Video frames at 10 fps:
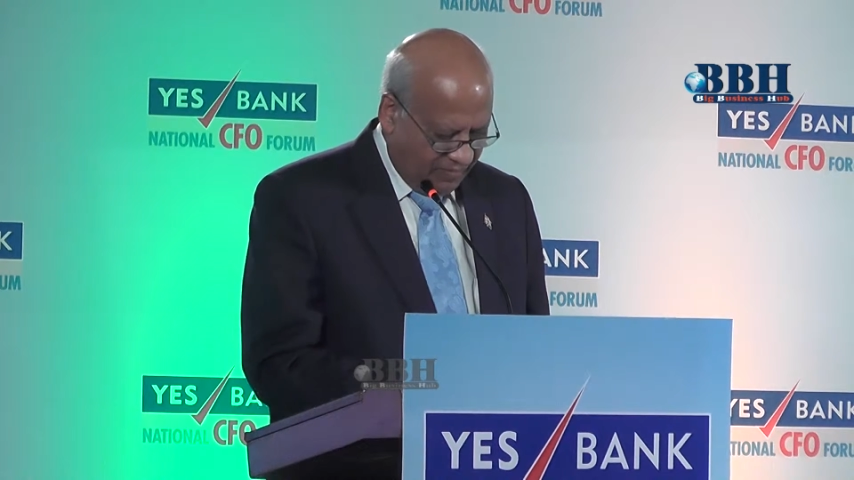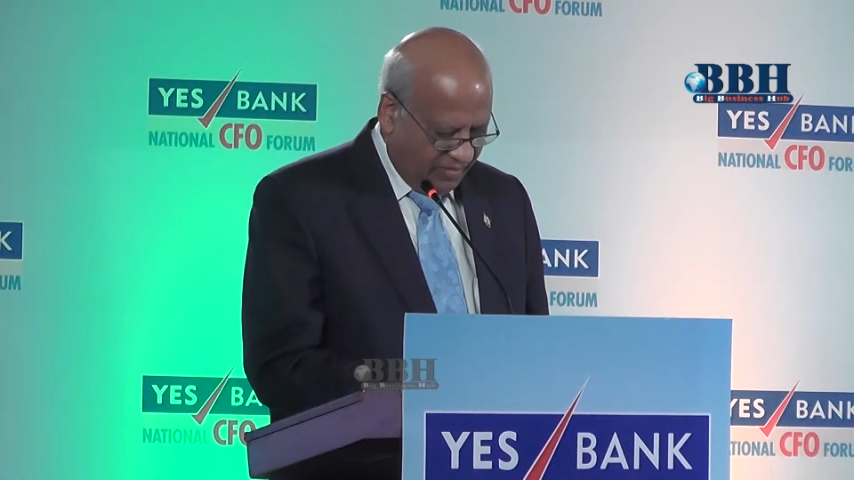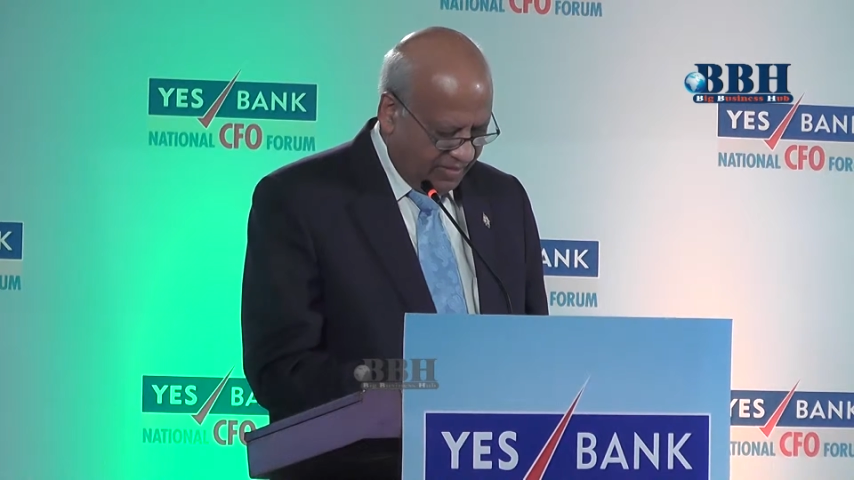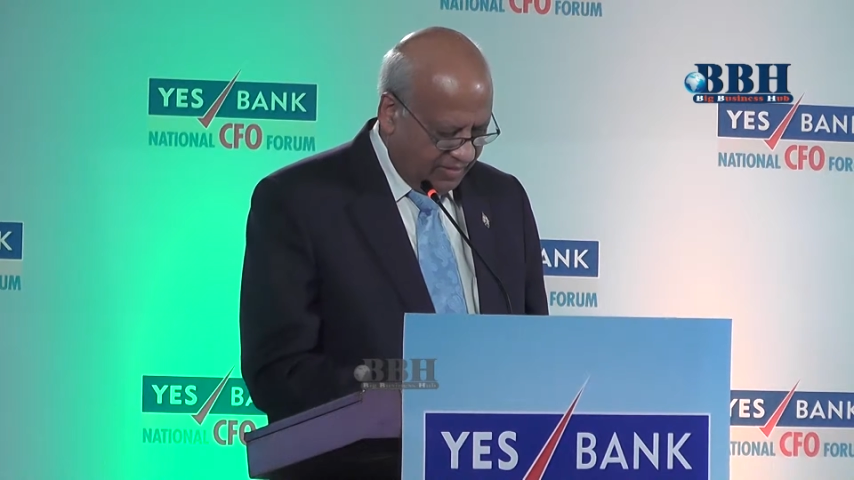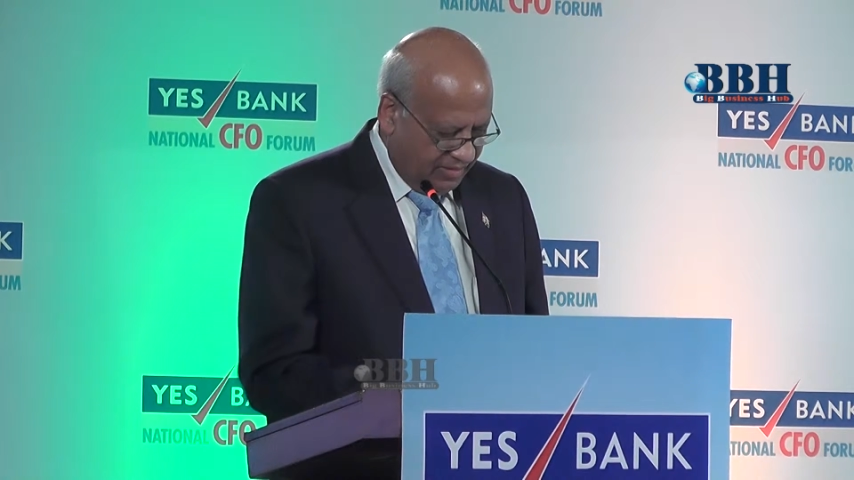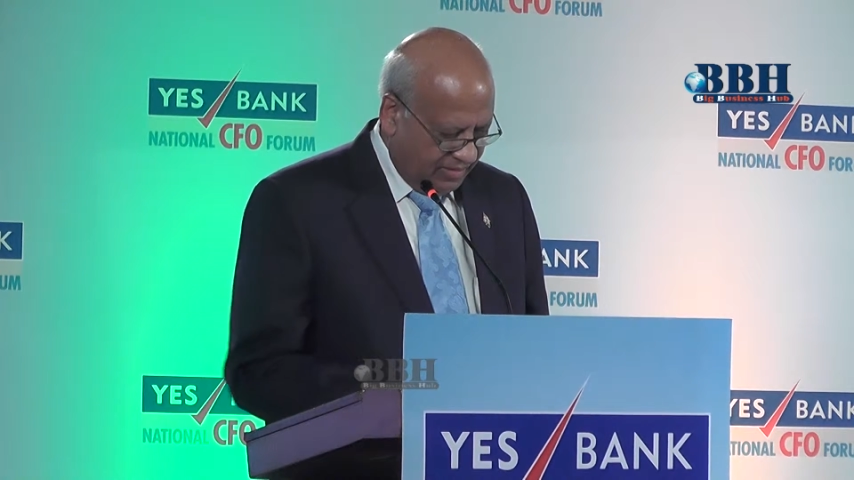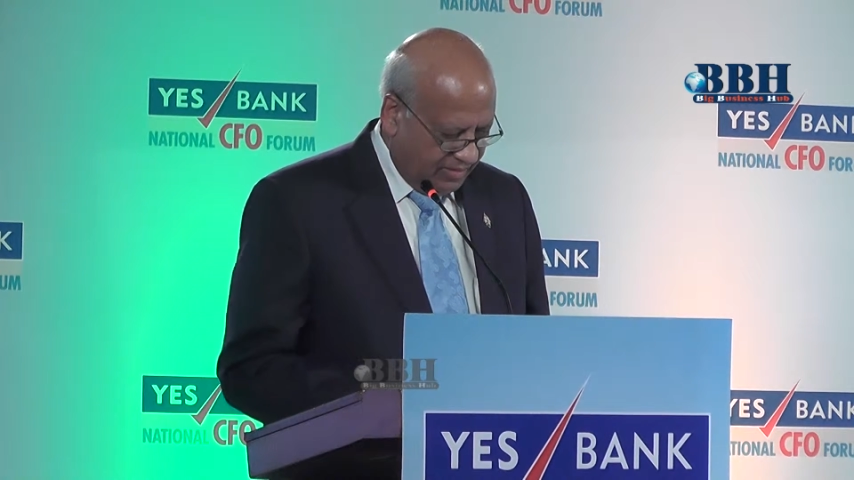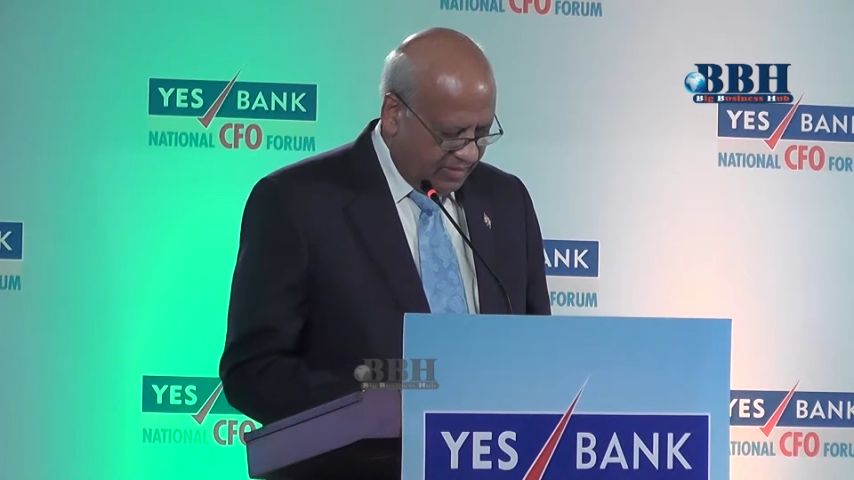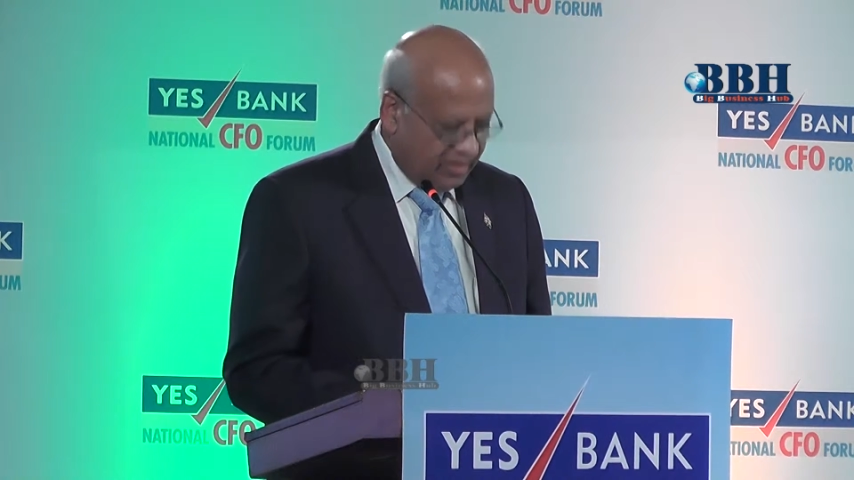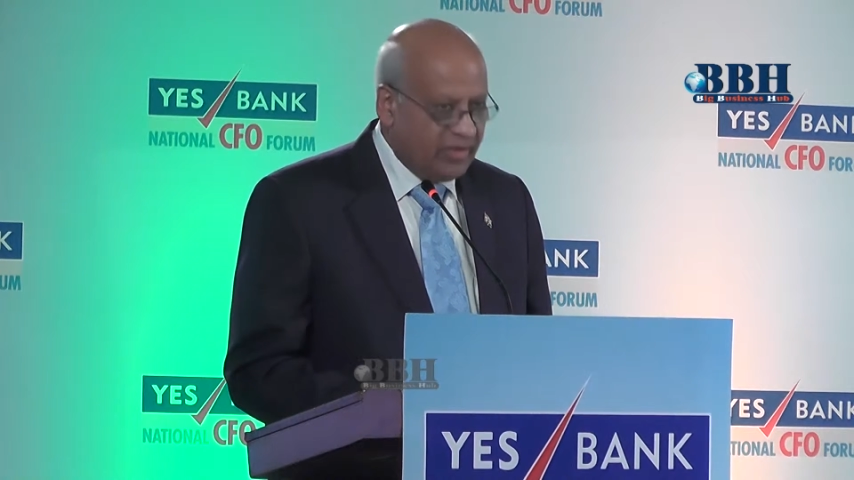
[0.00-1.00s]
when
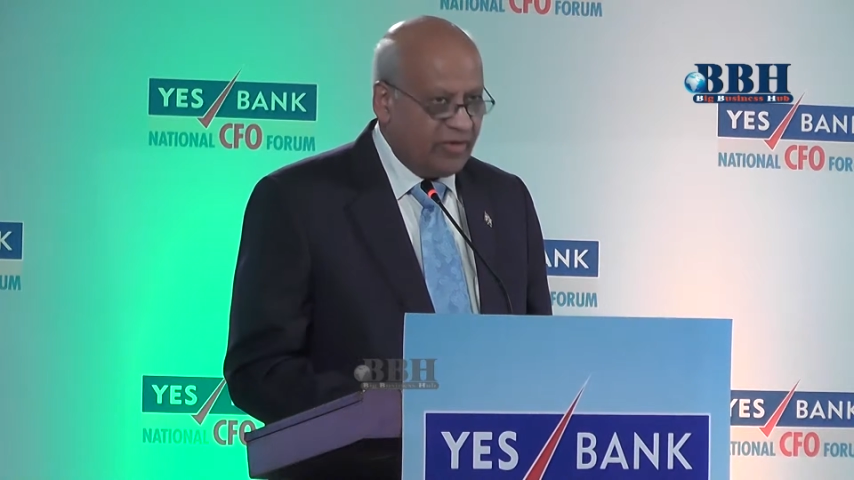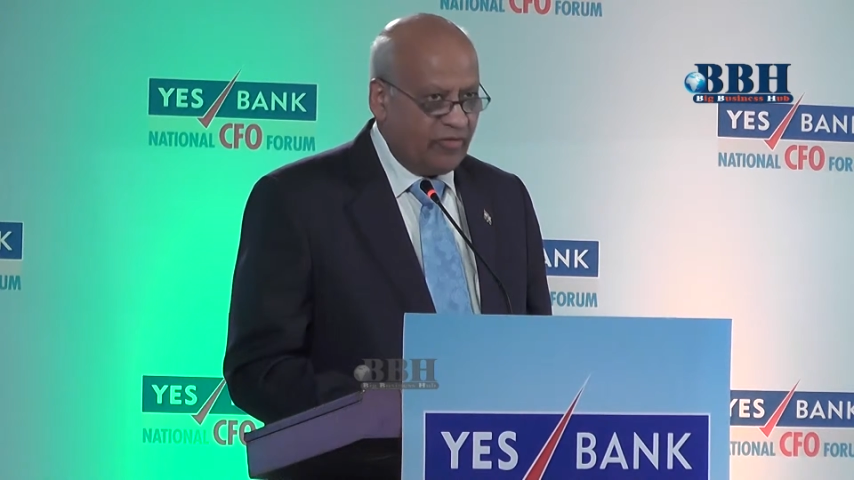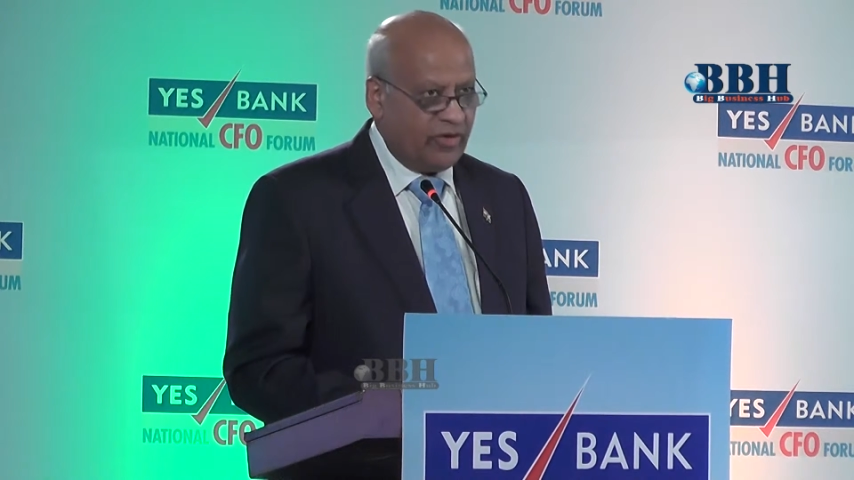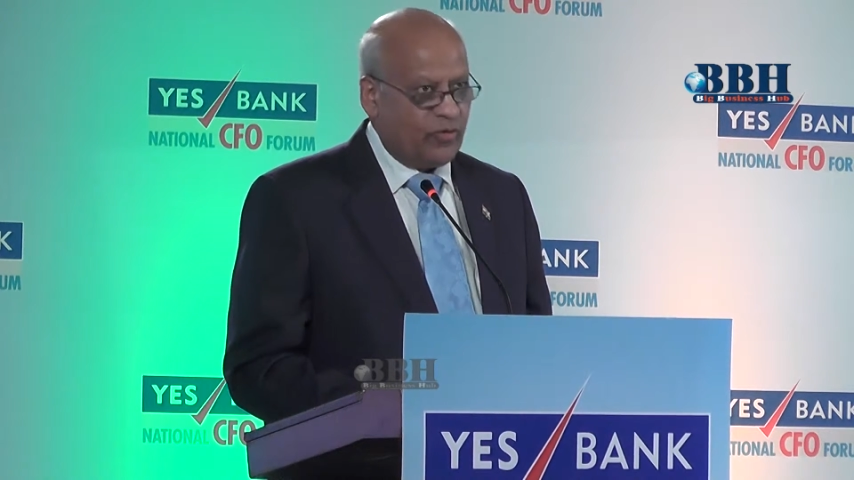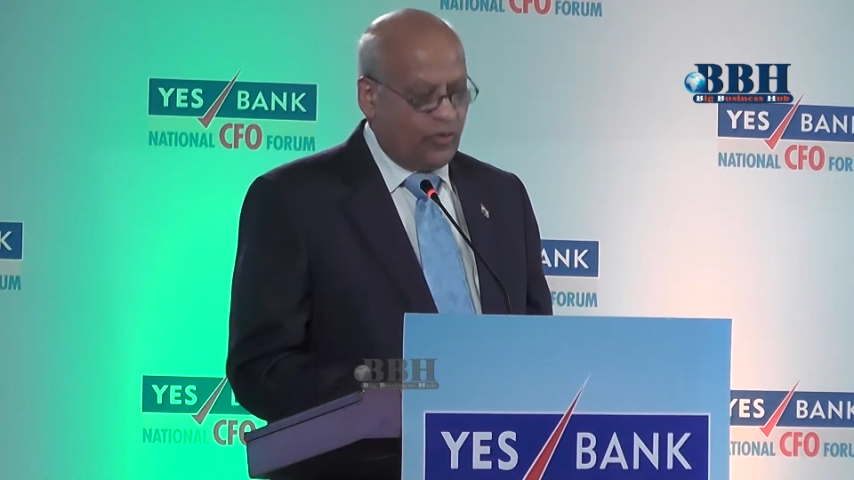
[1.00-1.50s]
we have to